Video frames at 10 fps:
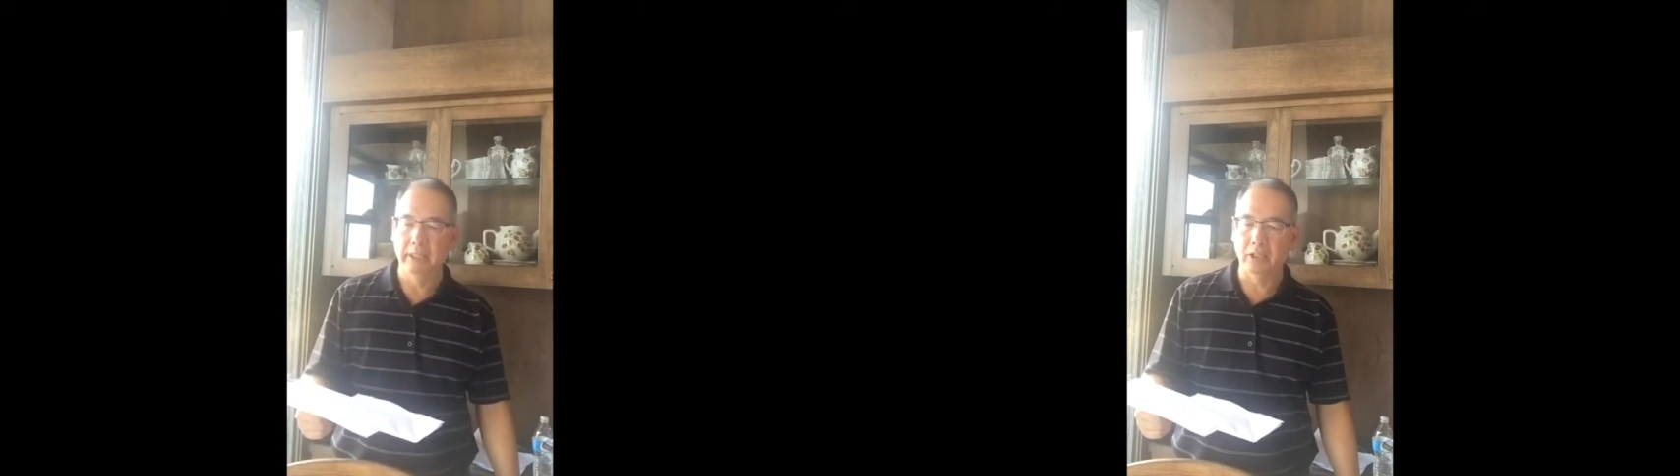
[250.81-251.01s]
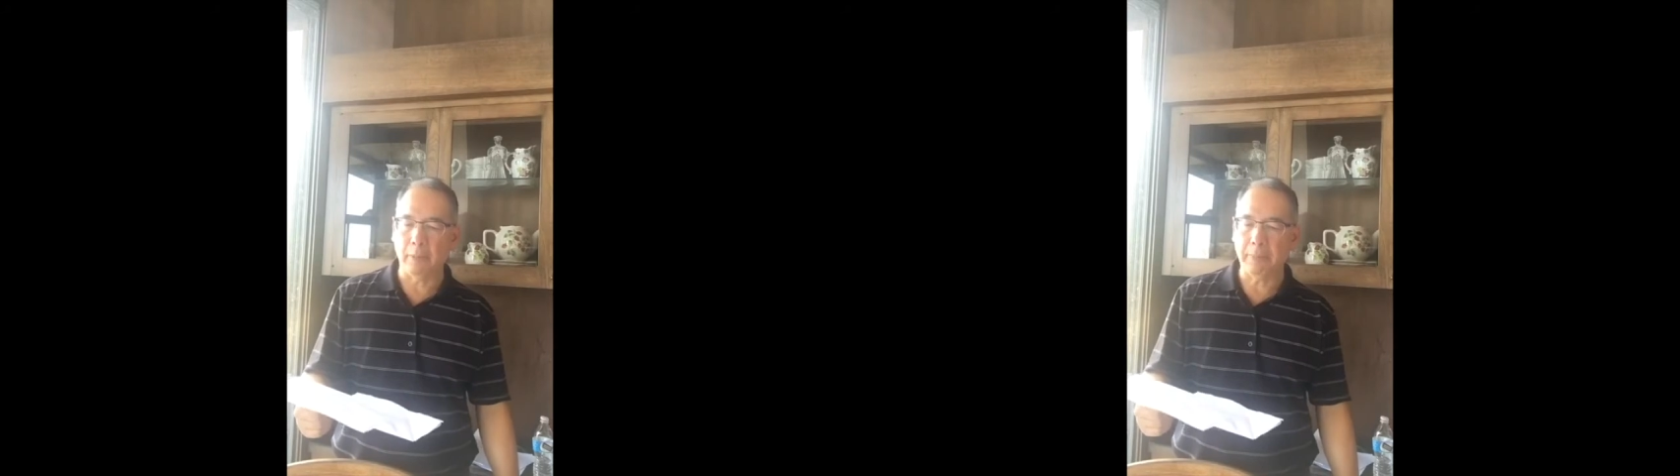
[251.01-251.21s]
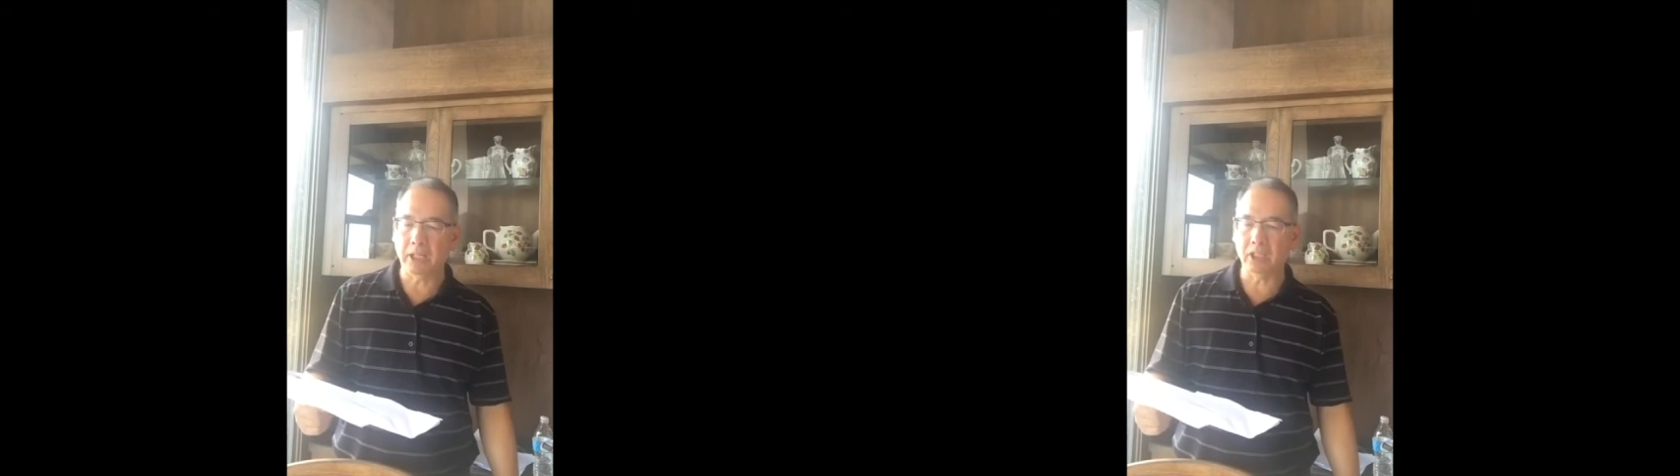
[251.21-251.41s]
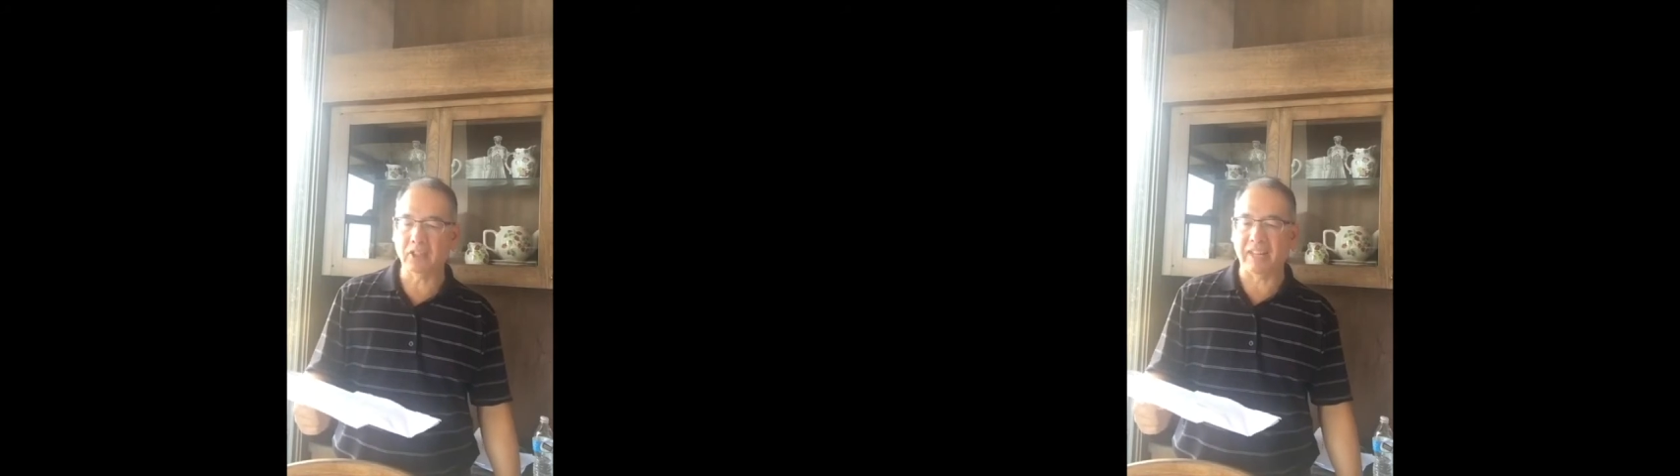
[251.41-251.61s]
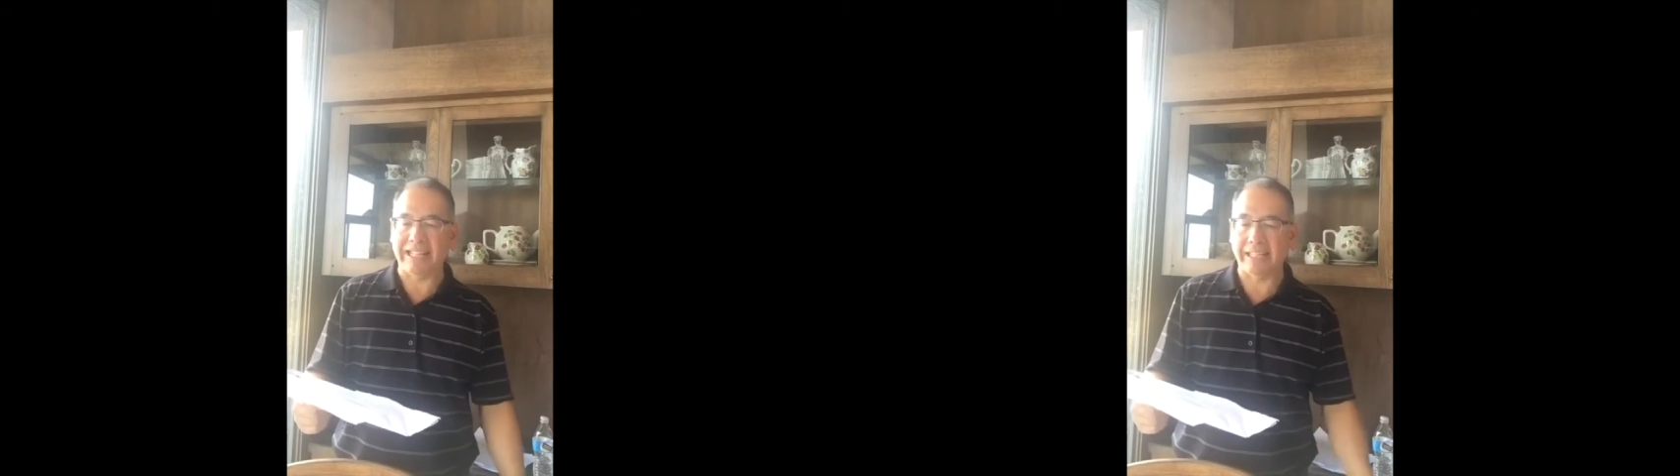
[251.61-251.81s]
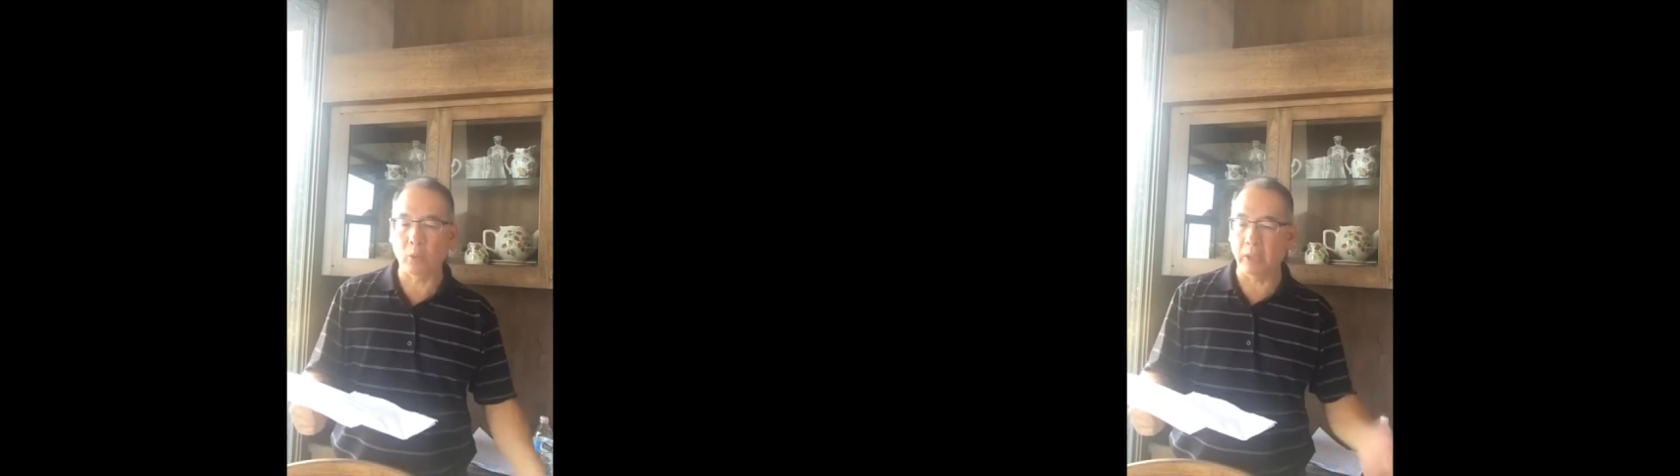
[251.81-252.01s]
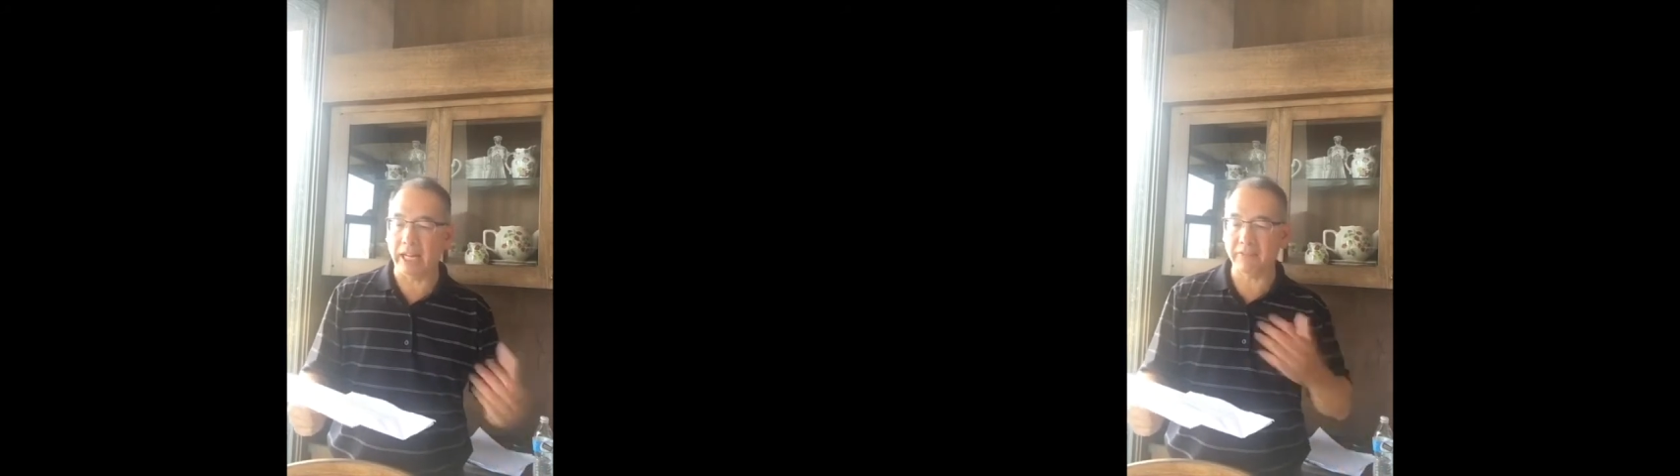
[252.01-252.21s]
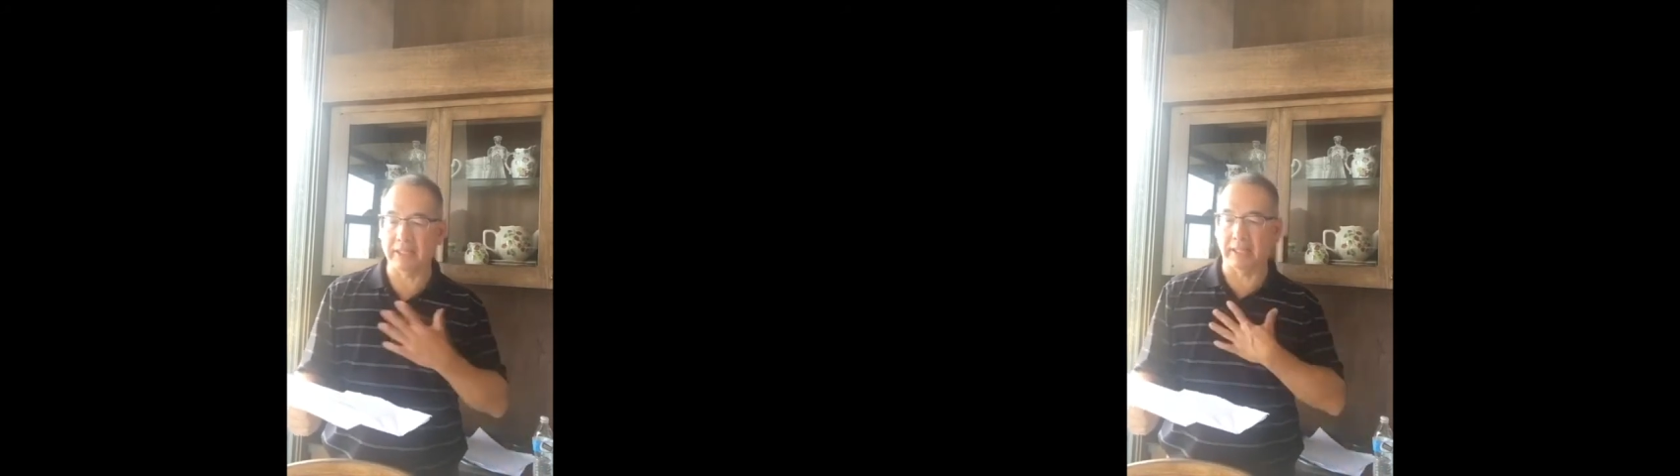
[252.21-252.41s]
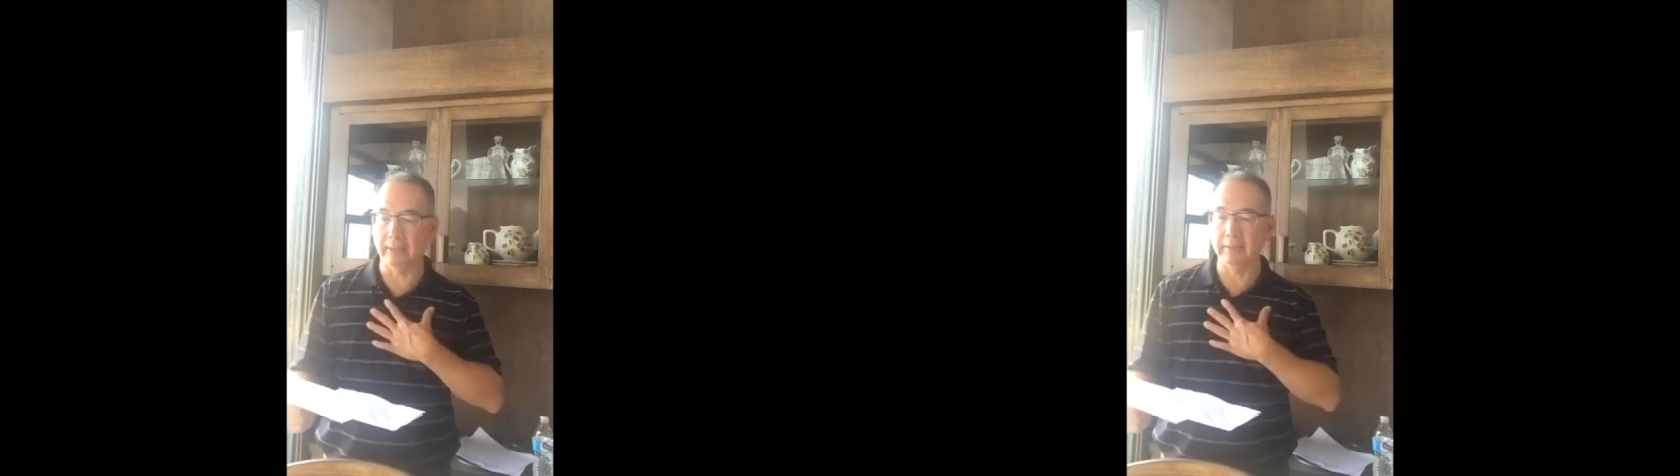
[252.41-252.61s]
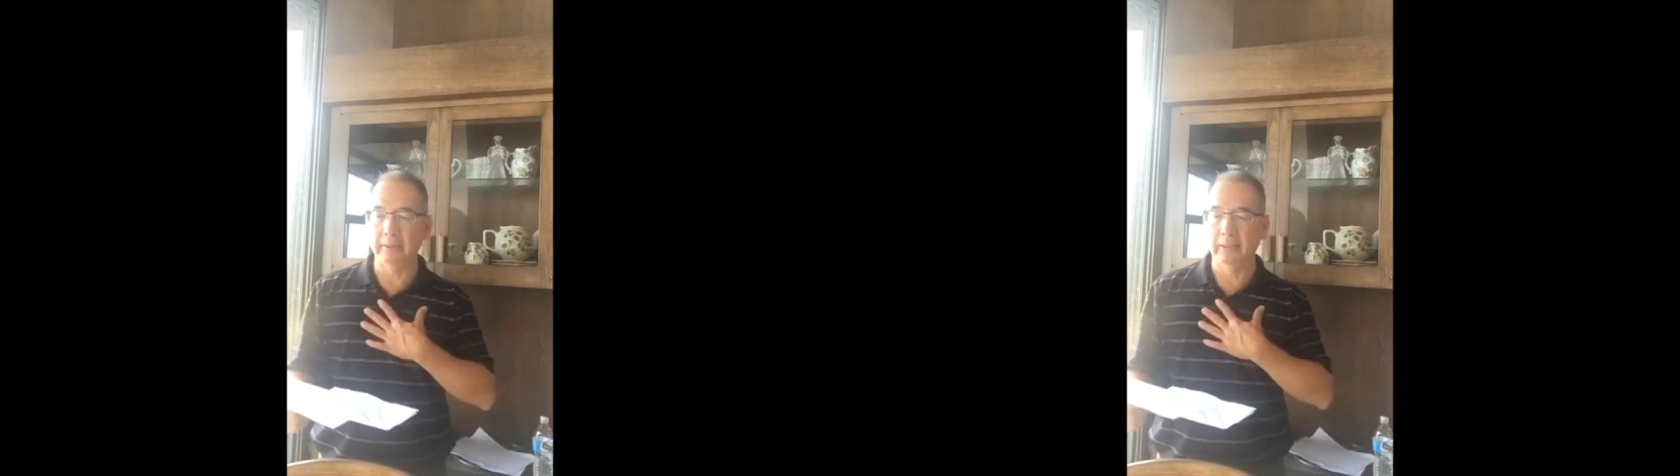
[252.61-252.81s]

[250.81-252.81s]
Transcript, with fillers: not because of anything we have done,